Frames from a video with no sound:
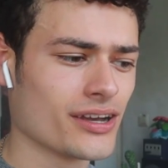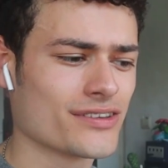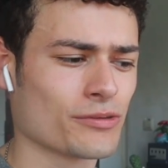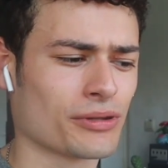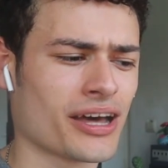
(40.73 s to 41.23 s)

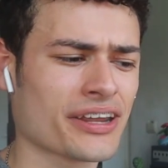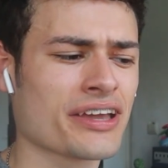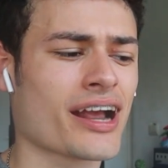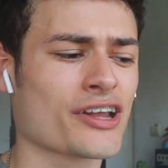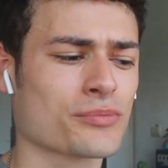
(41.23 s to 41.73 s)
So a lot of
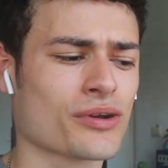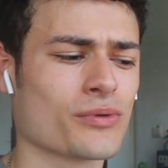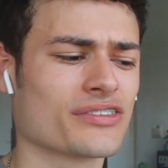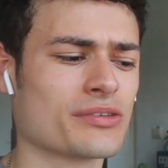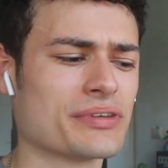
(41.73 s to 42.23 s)
you guys
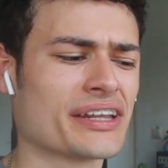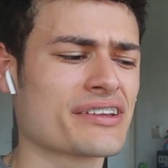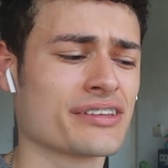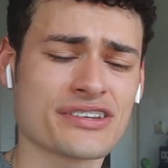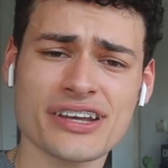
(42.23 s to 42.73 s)
requested me
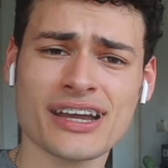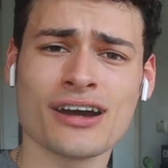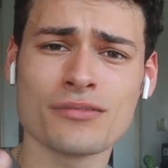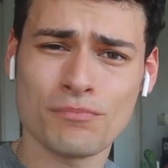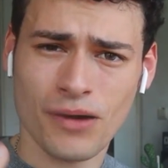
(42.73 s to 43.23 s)
to check
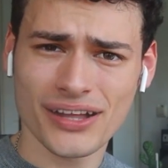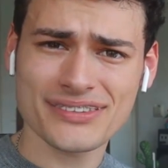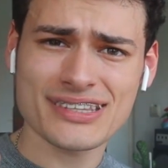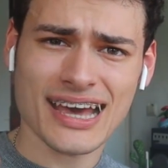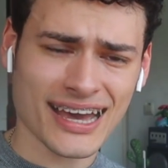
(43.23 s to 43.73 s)
out
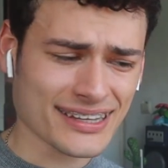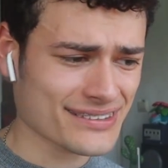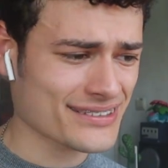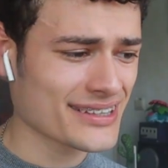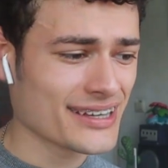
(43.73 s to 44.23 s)
MONSTA
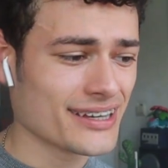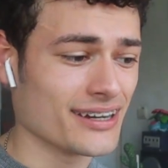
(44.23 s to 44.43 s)
X.